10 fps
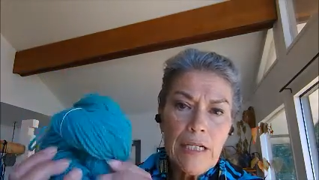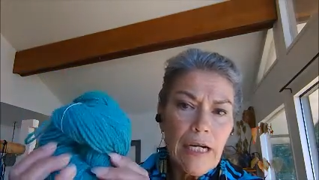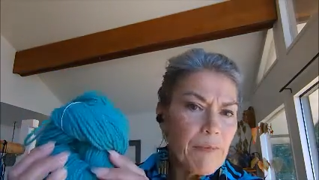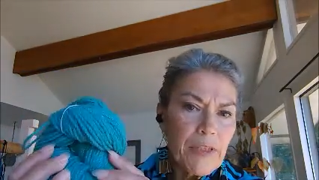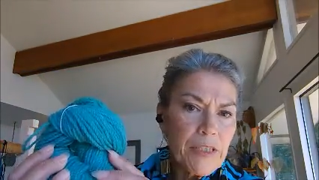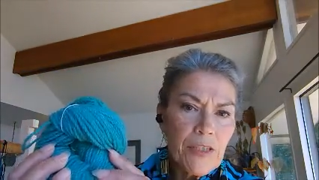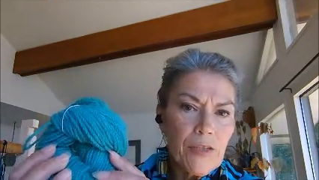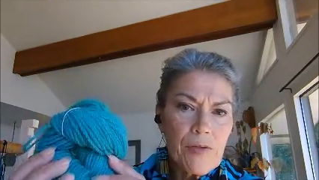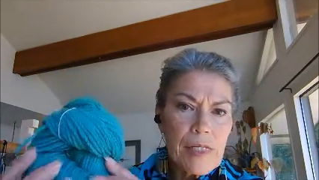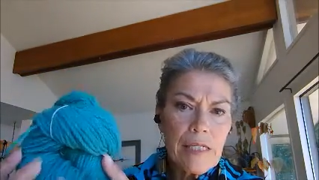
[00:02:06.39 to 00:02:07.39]
I wouldn't
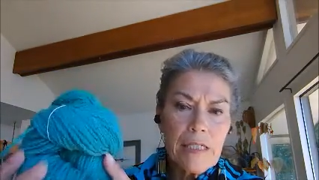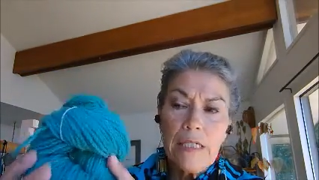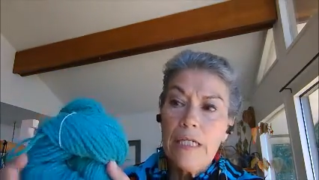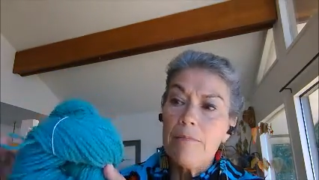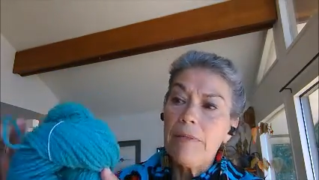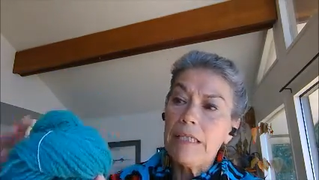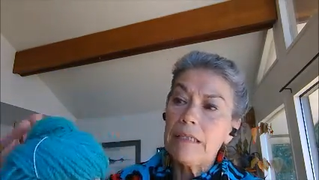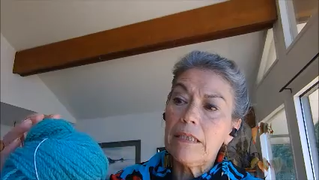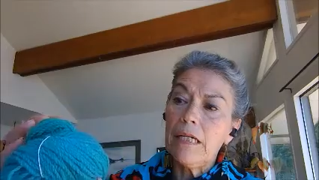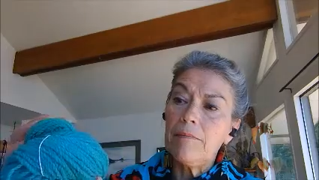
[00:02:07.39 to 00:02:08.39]
use it,
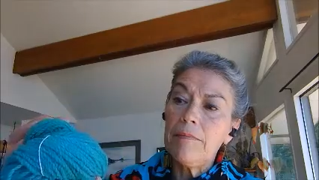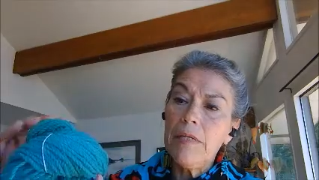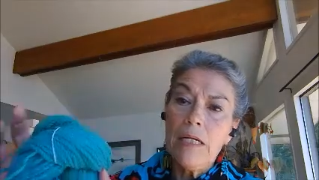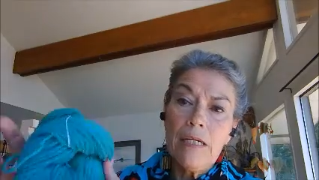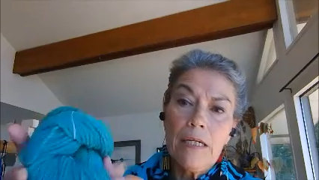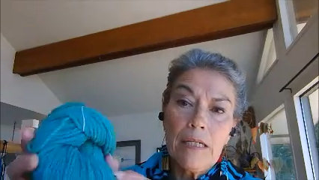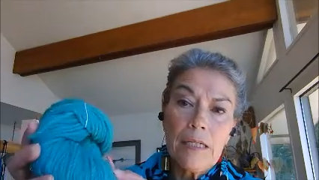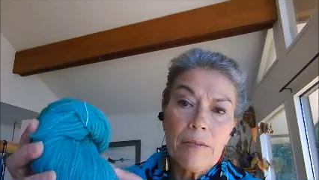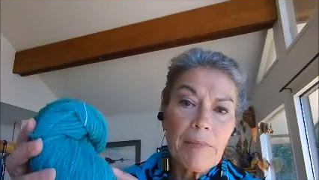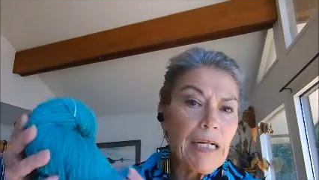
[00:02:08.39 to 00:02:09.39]
but I
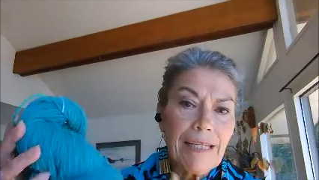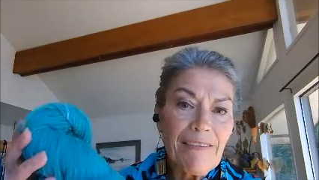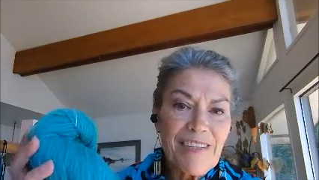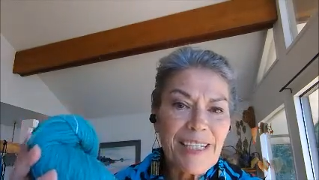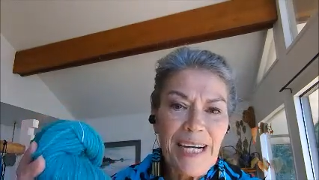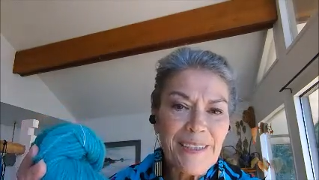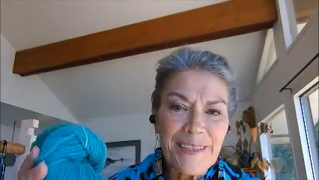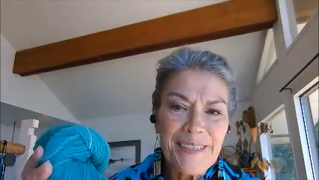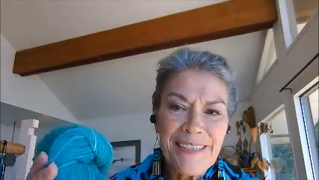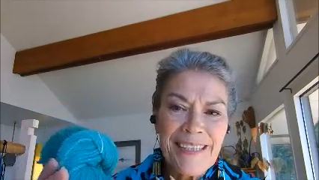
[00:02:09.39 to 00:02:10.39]
love the color.